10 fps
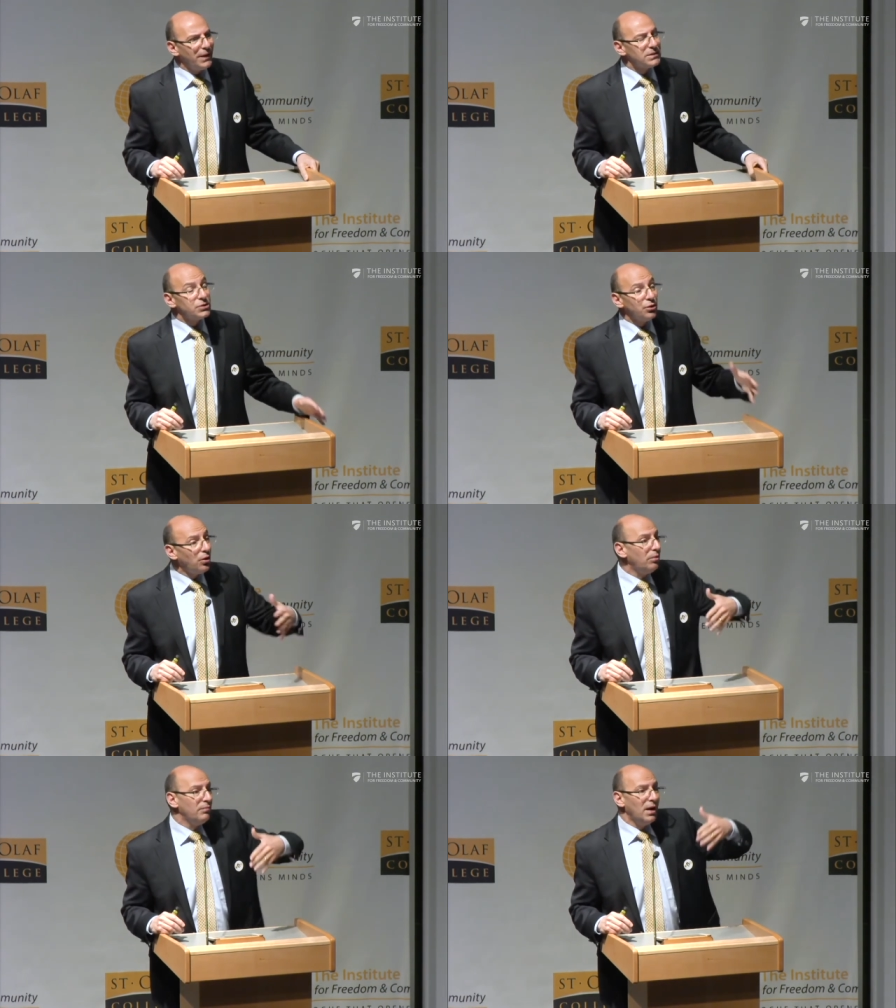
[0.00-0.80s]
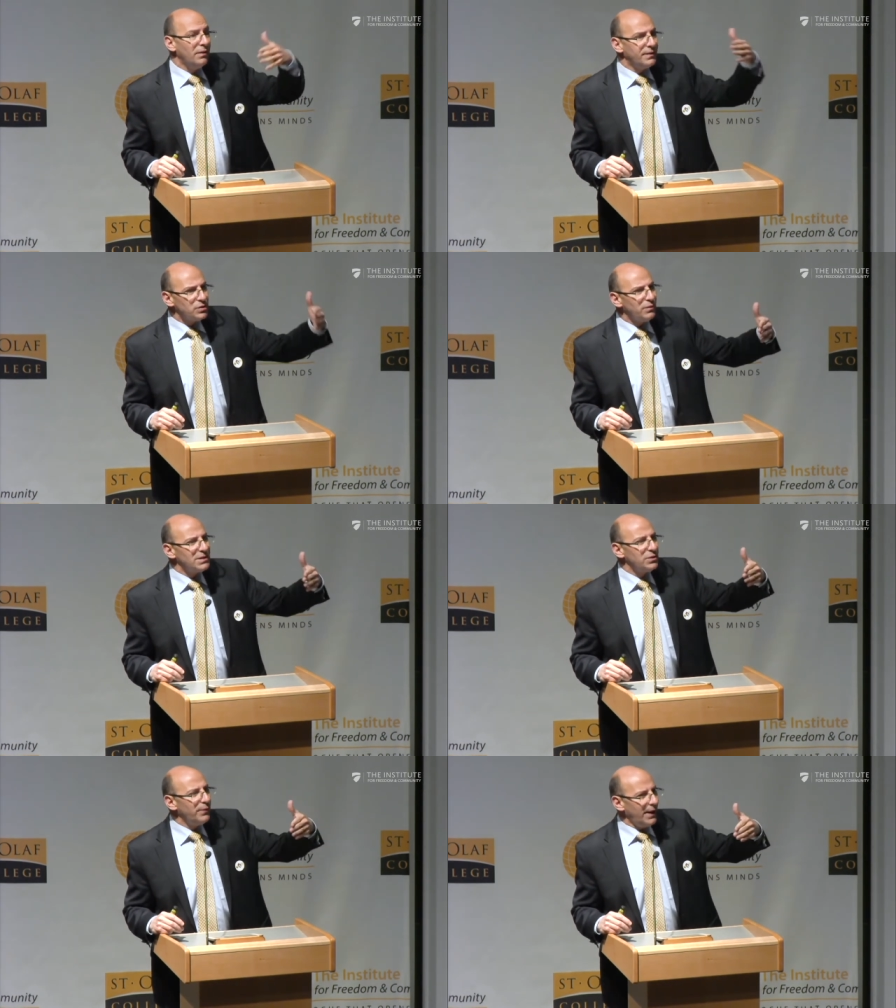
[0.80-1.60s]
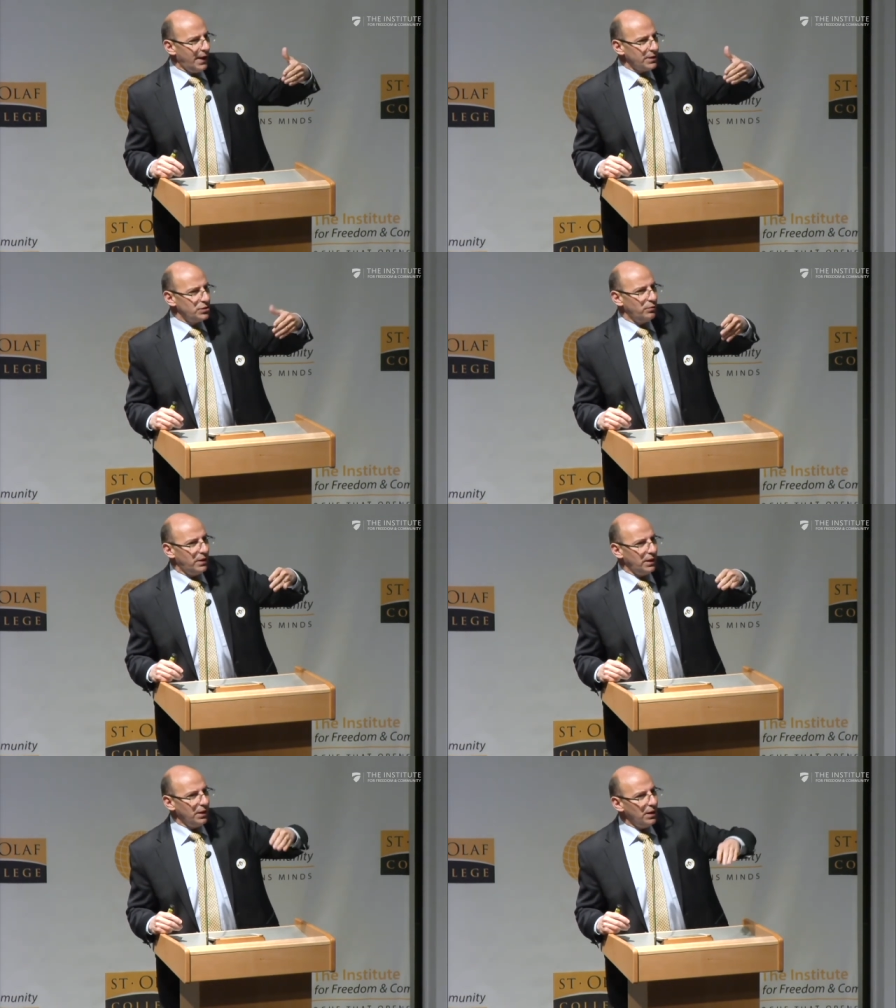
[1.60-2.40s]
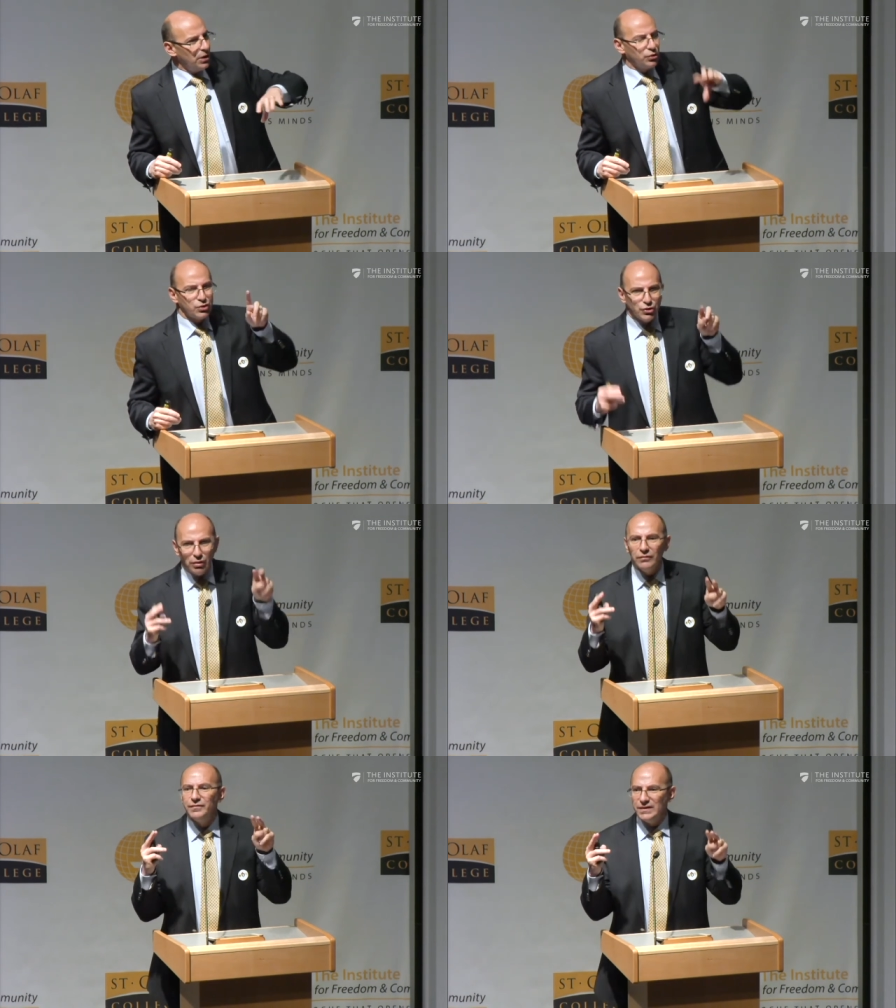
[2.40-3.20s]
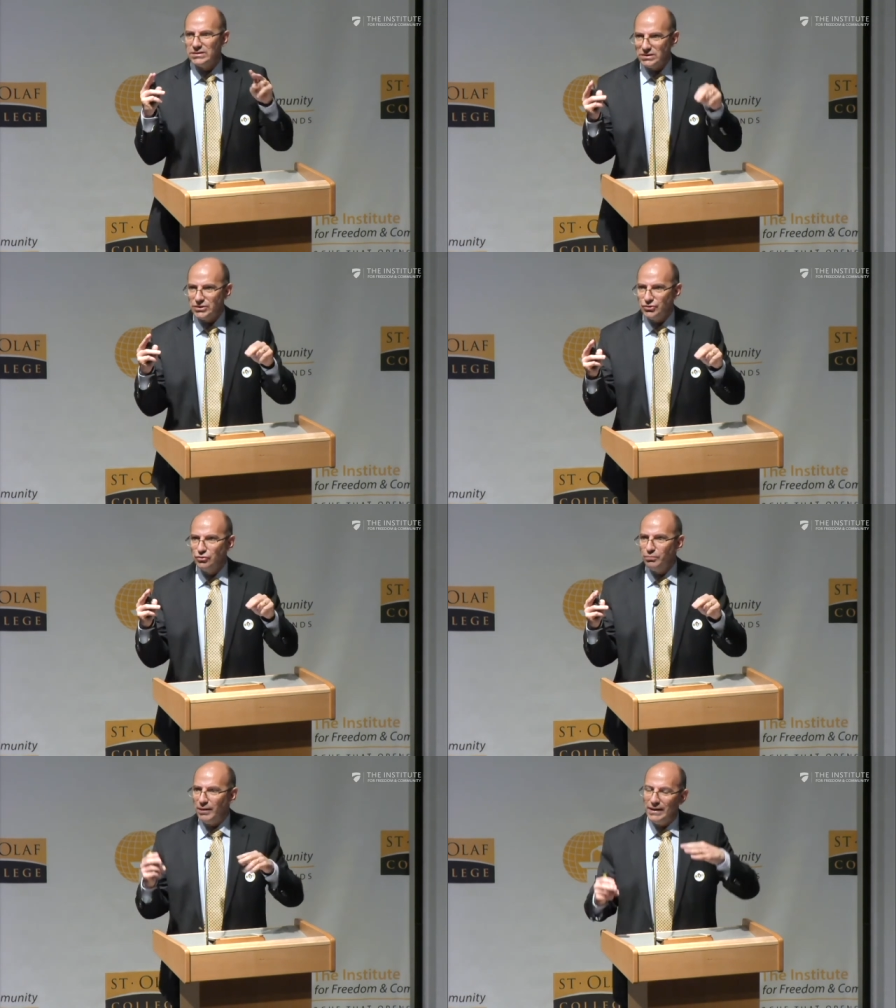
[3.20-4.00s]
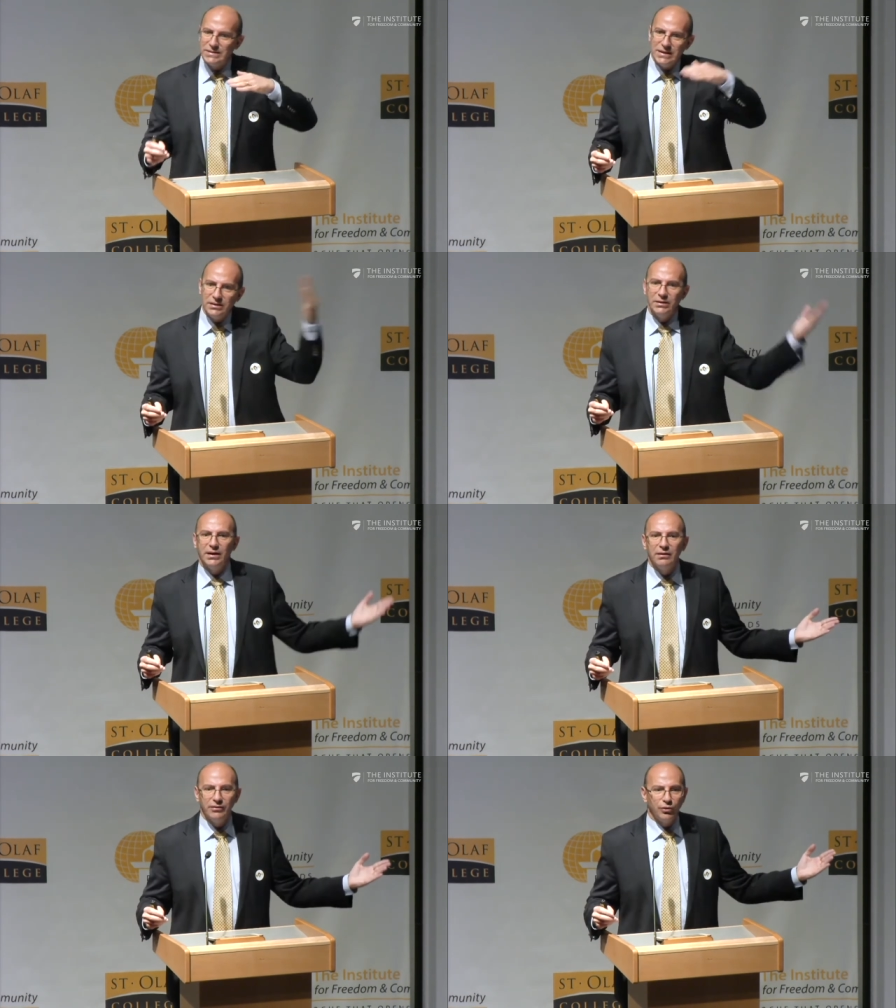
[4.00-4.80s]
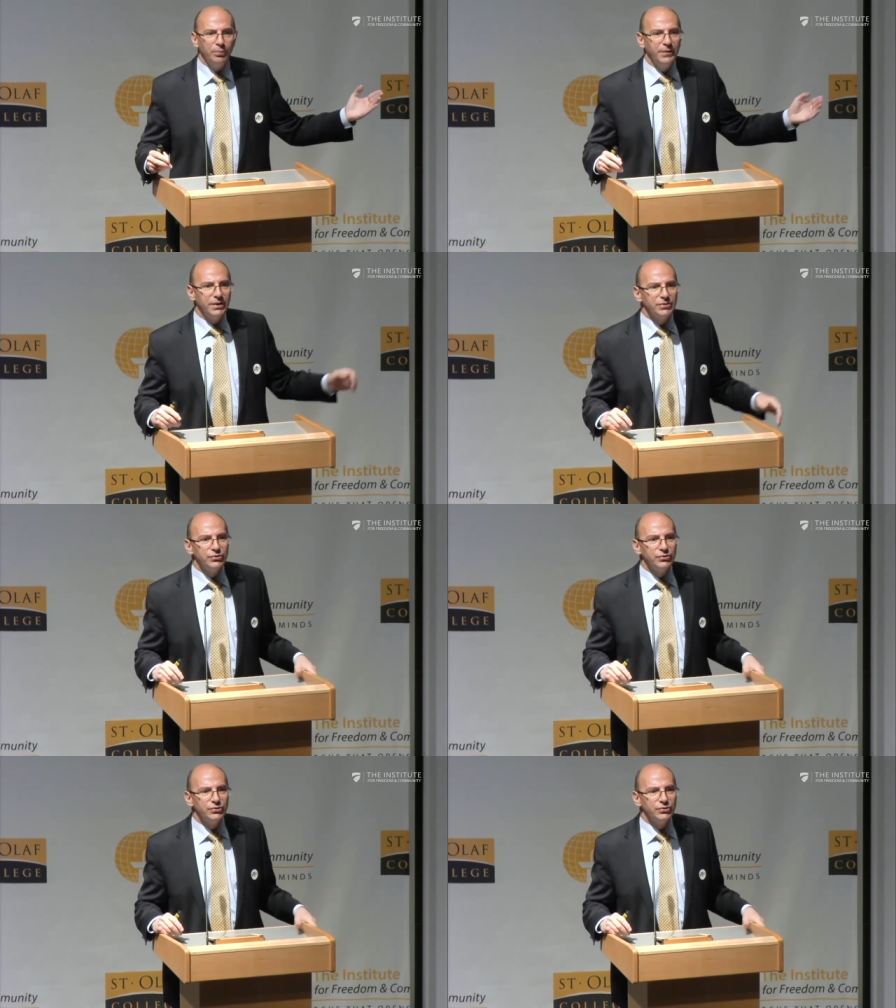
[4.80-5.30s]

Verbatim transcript: And so this was a way actually to solve this issue by sending European